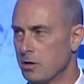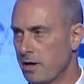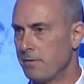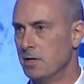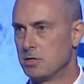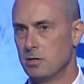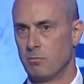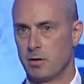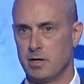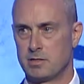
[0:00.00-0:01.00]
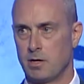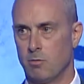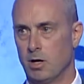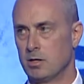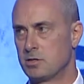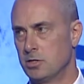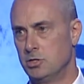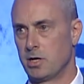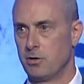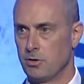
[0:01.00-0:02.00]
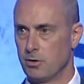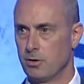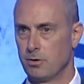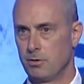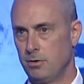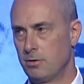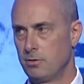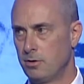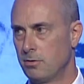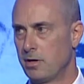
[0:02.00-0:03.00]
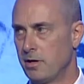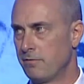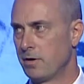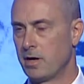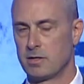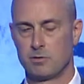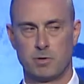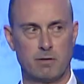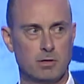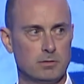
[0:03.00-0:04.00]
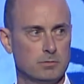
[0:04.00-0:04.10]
definition where they say, well, it's the gender, you don't identify as or whatever.